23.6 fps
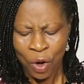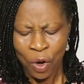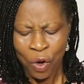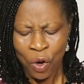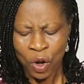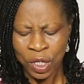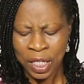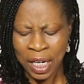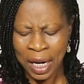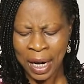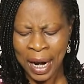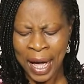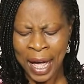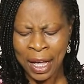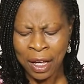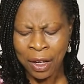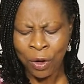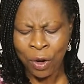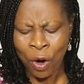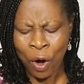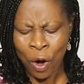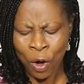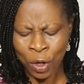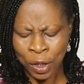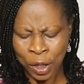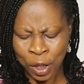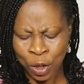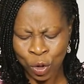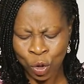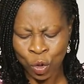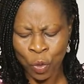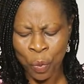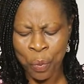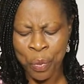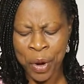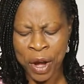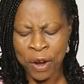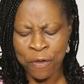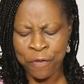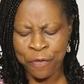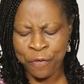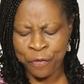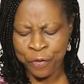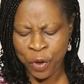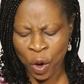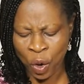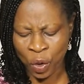Or shall I cause to bring
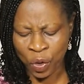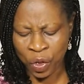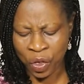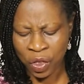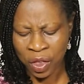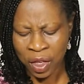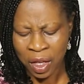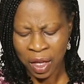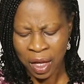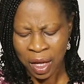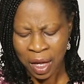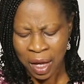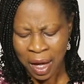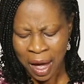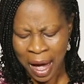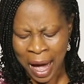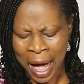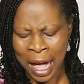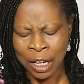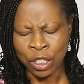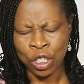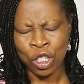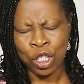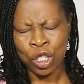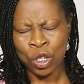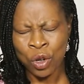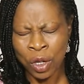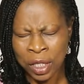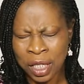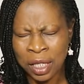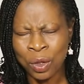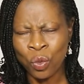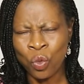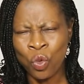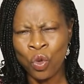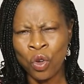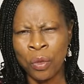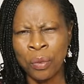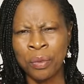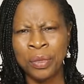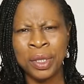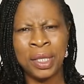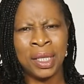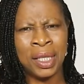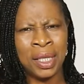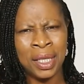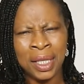forth and shut the
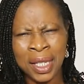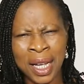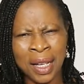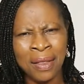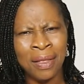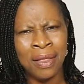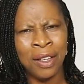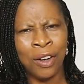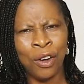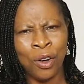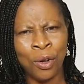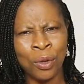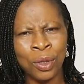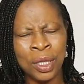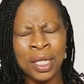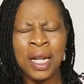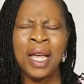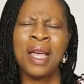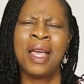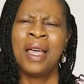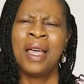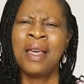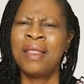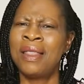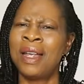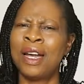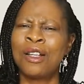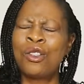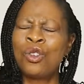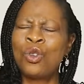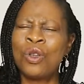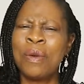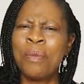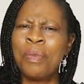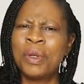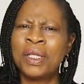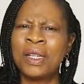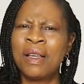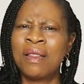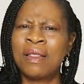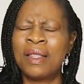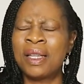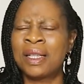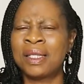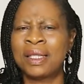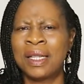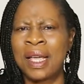womb, saith the Lord? There are two
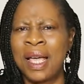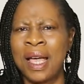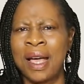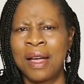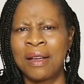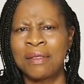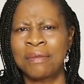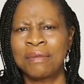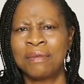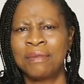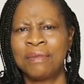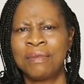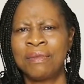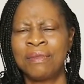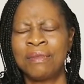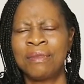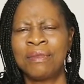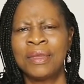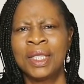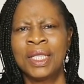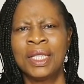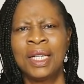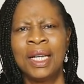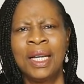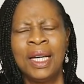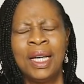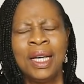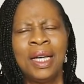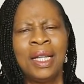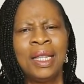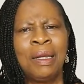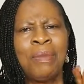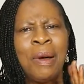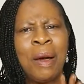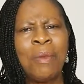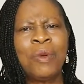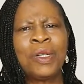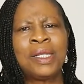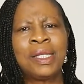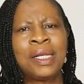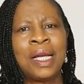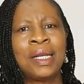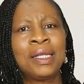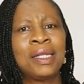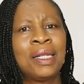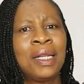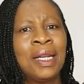important things here. The Bible
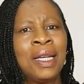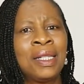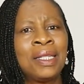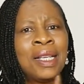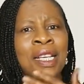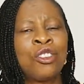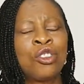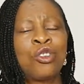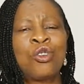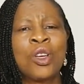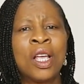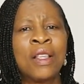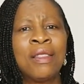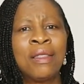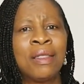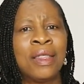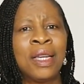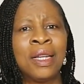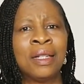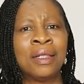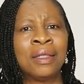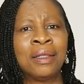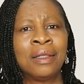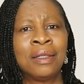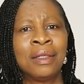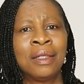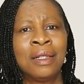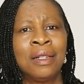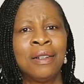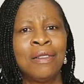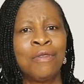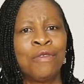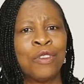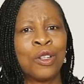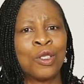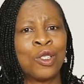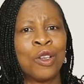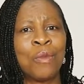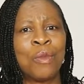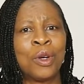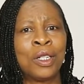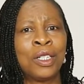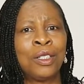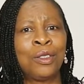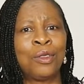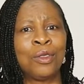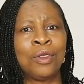says it's a strange thing for
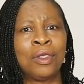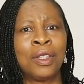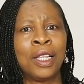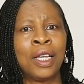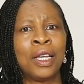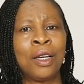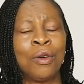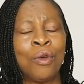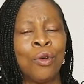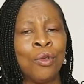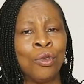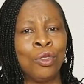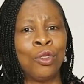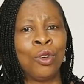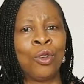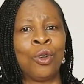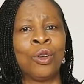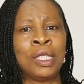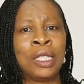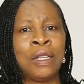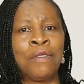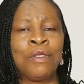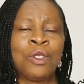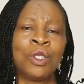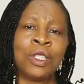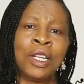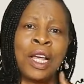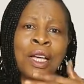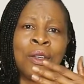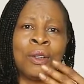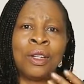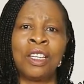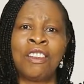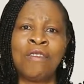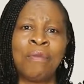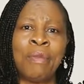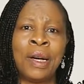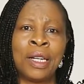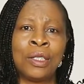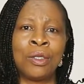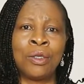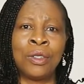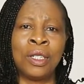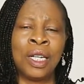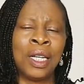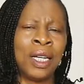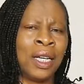somebody to think, oh, you conceive today and you give
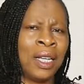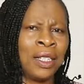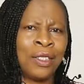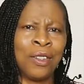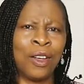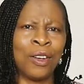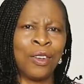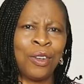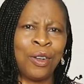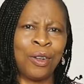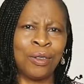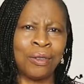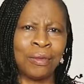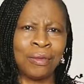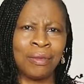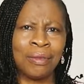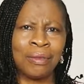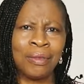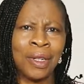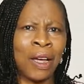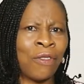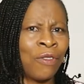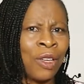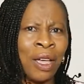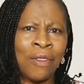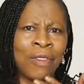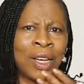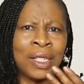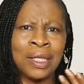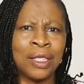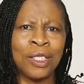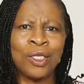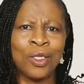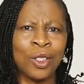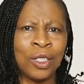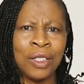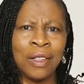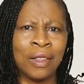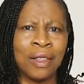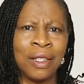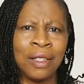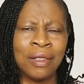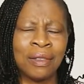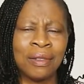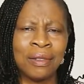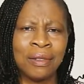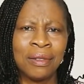birth today. It's not done. Have you ever seen such a
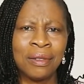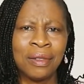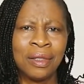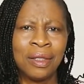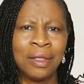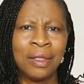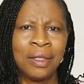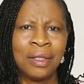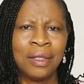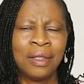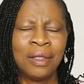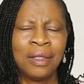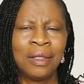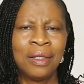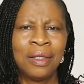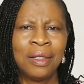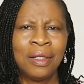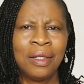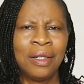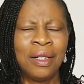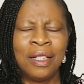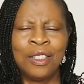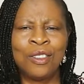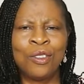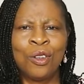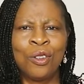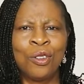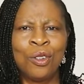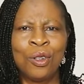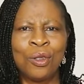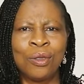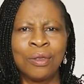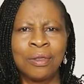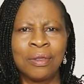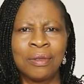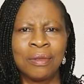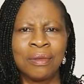thing? It's not done.